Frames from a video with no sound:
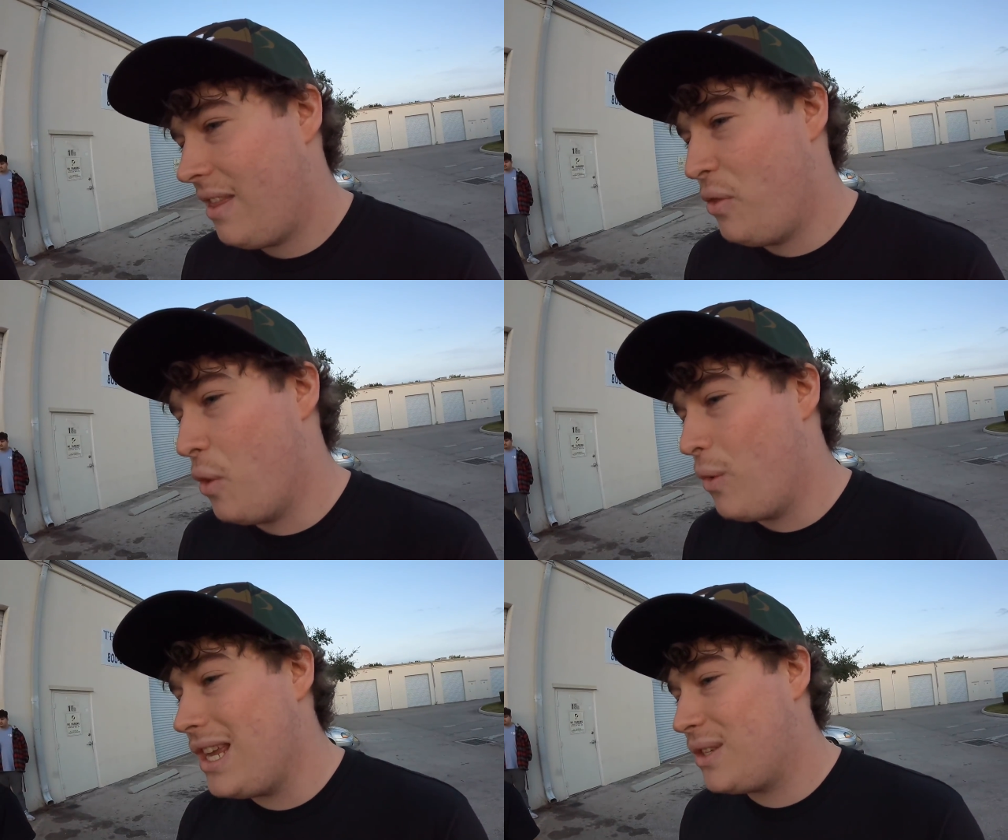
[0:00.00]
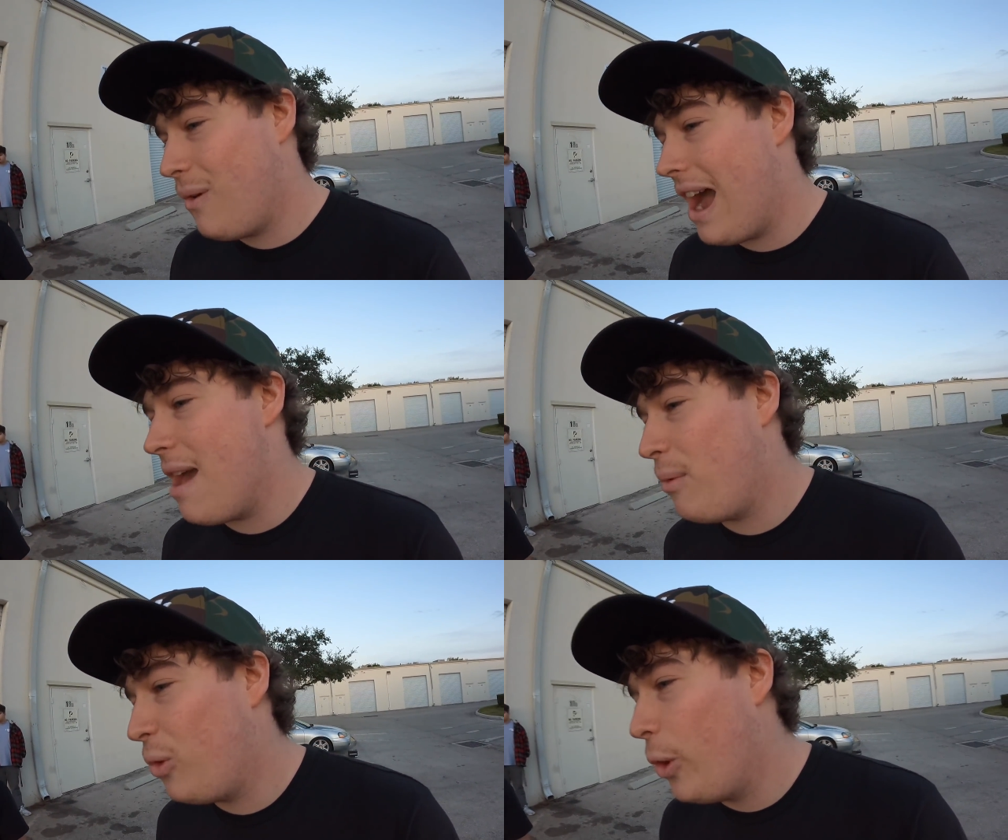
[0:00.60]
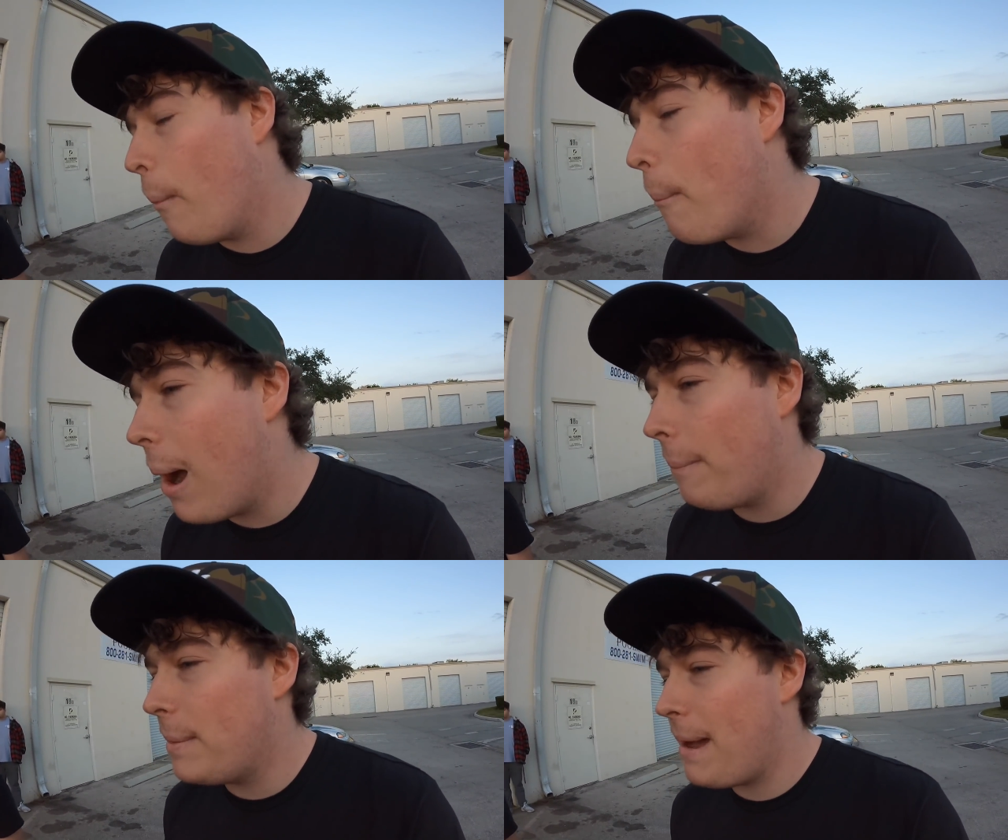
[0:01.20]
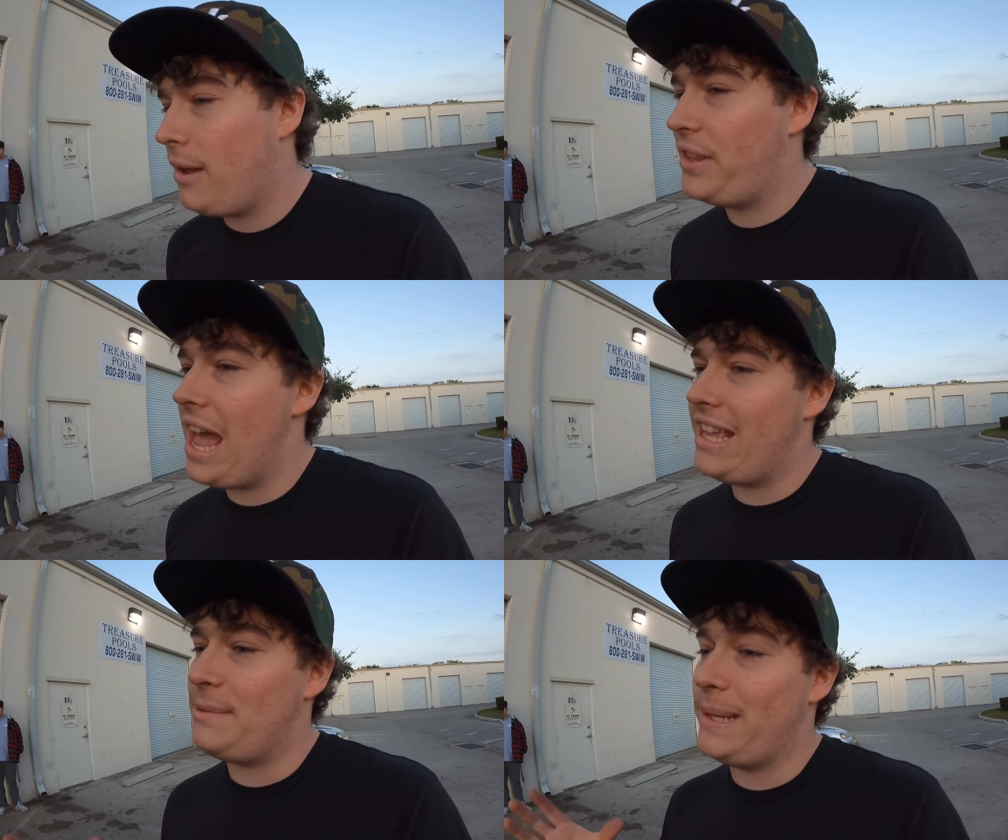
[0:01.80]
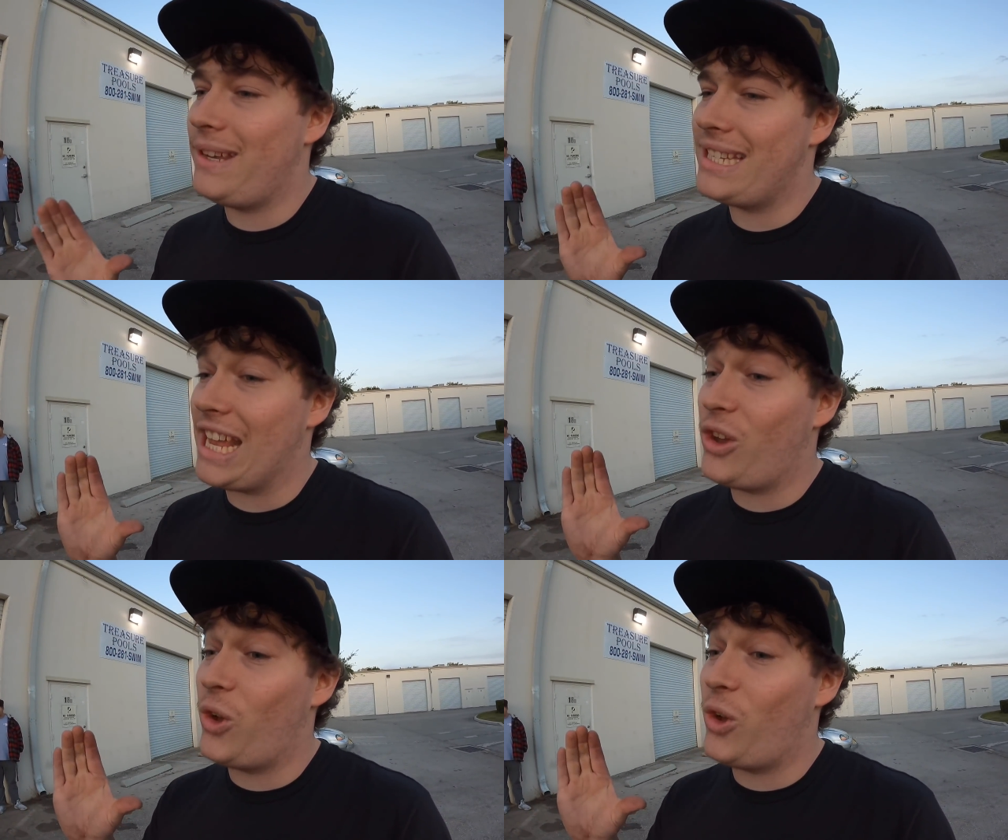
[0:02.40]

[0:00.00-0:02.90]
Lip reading: the reason why I'm a little bummed about that is because I